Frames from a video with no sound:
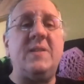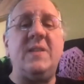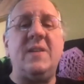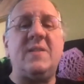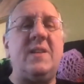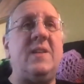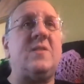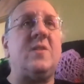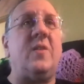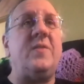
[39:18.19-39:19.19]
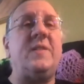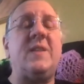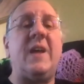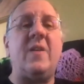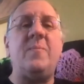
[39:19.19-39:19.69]
the Essenes called the
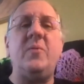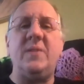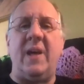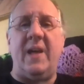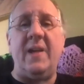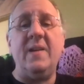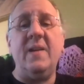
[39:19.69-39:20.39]
Theraputai,